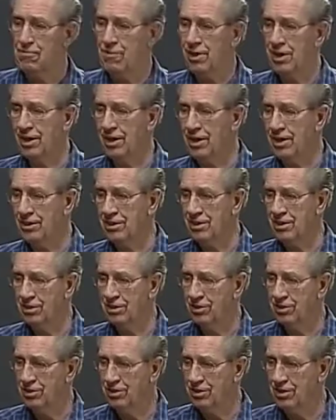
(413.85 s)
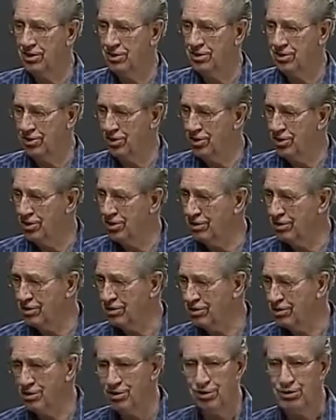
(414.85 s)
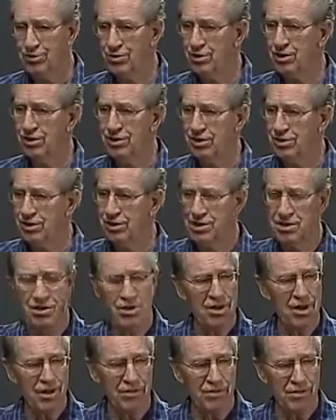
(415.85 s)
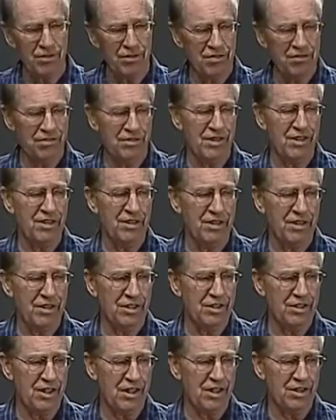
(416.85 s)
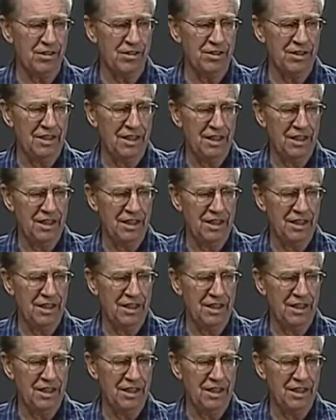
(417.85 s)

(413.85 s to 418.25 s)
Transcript: and the seers and so forth could never figure this out.